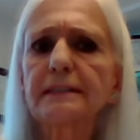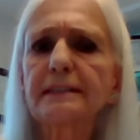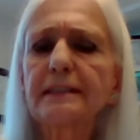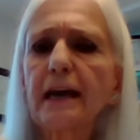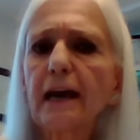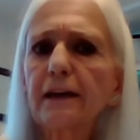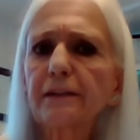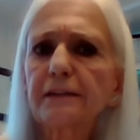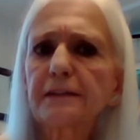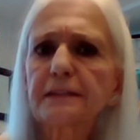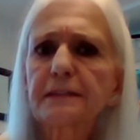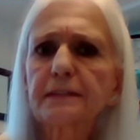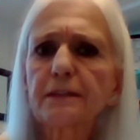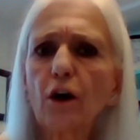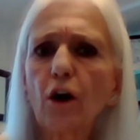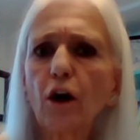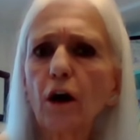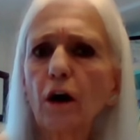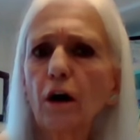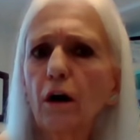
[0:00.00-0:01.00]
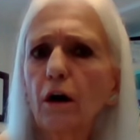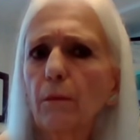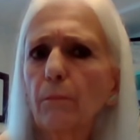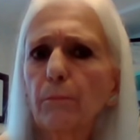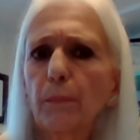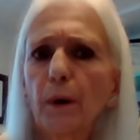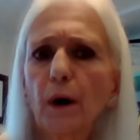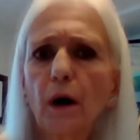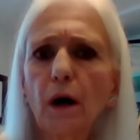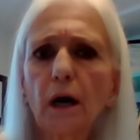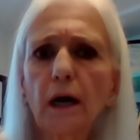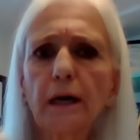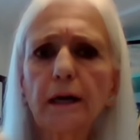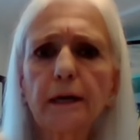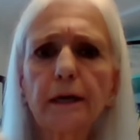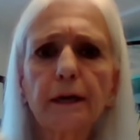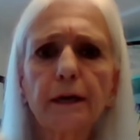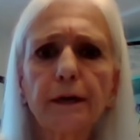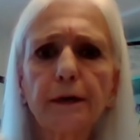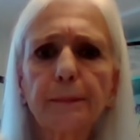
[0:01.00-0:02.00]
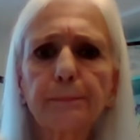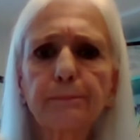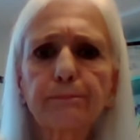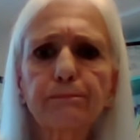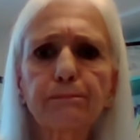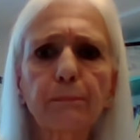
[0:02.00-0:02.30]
deaths by